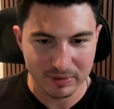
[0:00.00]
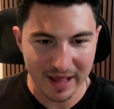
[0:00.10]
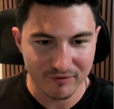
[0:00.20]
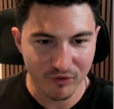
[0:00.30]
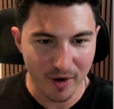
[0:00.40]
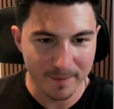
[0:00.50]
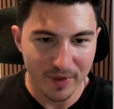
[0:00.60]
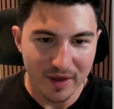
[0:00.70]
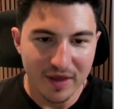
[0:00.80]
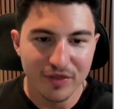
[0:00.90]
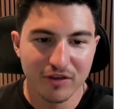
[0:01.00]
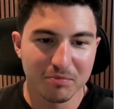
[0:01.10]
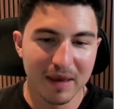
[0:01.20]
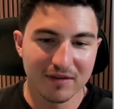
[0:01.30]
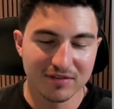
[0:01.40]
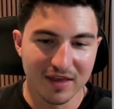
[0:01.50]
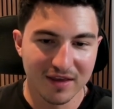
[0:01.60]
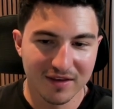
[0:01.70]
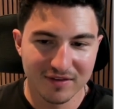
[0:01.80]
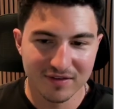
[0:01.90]
the platform. This makes
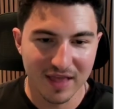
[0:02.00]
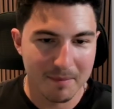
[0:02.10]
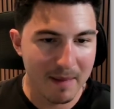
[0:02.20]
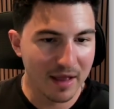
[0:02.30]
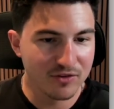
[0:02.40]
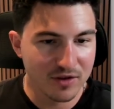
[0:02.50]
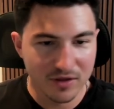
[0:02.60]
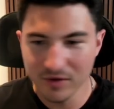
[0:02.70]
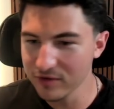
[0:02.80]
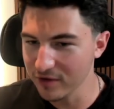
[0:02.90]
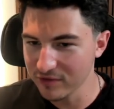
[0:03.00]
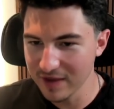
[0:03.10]
things like managing users,